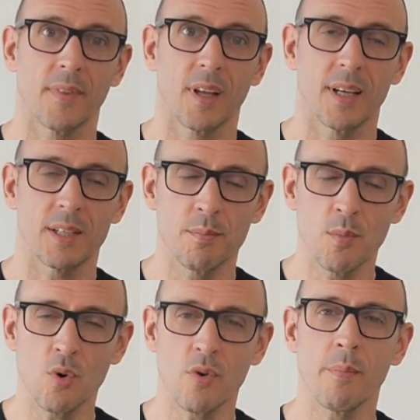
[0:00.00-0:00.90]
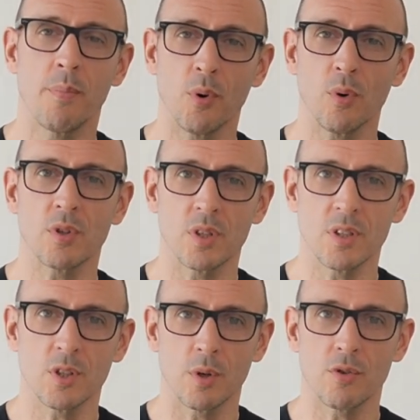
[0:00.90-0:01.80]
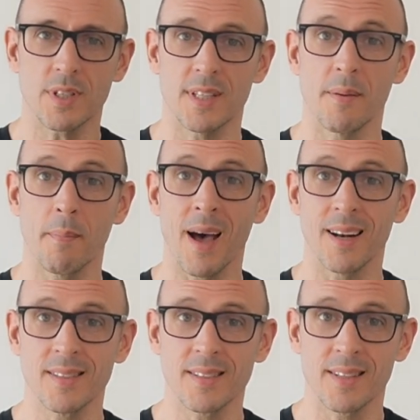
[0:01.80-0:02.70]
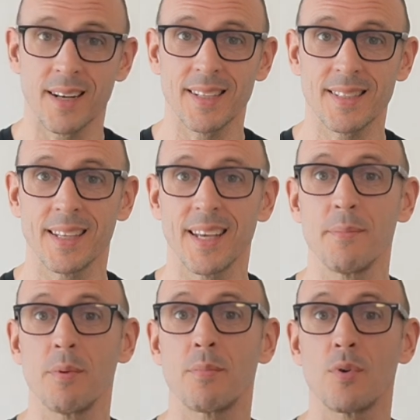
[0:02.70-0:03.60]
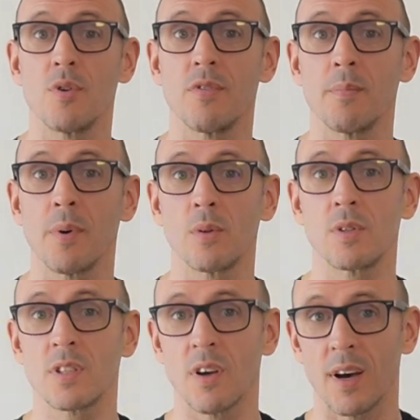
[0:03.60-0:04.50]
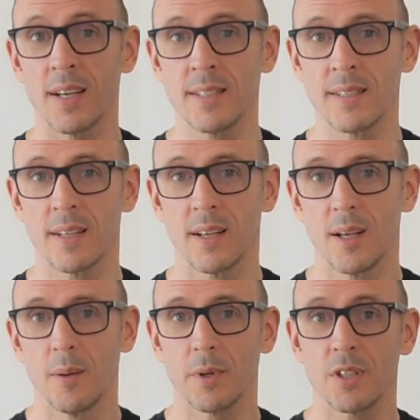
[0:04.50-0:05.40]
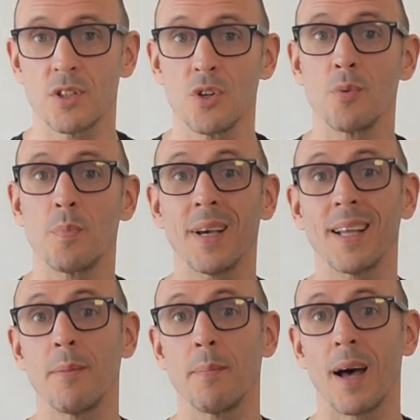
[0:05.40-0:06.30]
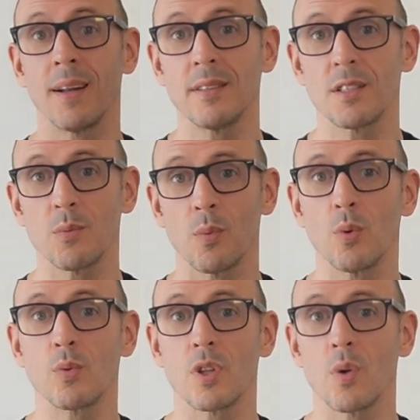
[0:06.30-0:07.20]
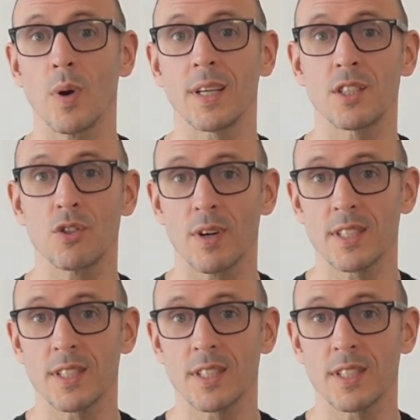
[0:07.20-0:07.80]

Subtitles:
It's more important to address the imbalance than it is to keep improving both sides, because too big an imbalance will alter the way stress is